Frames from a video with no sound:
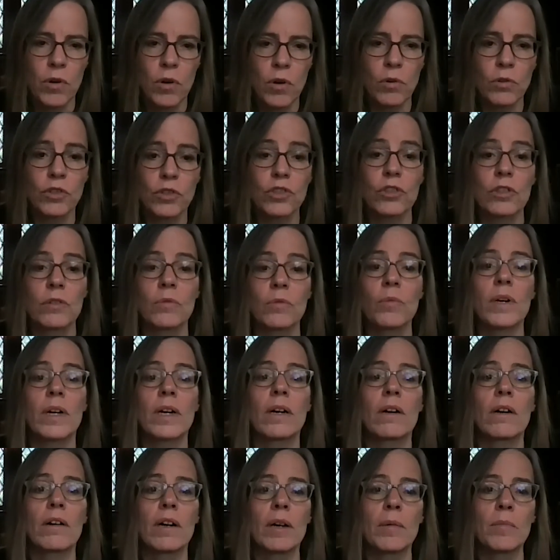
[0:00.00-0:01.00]
culture
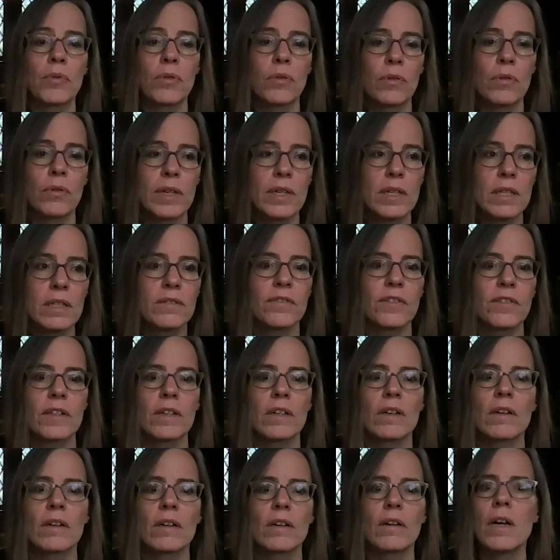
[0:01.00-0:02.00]
where employees
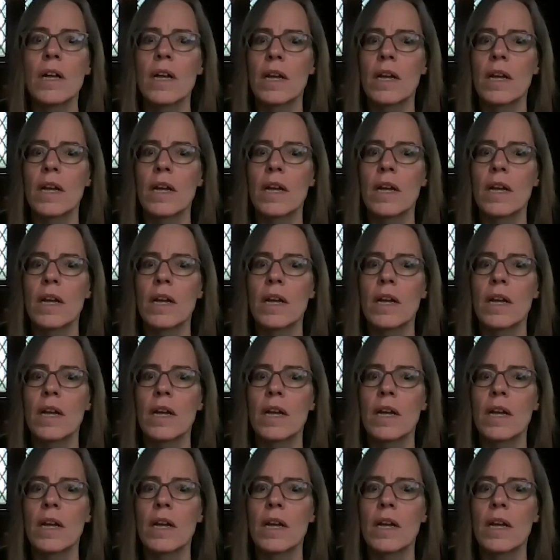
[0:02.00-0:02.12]
feel,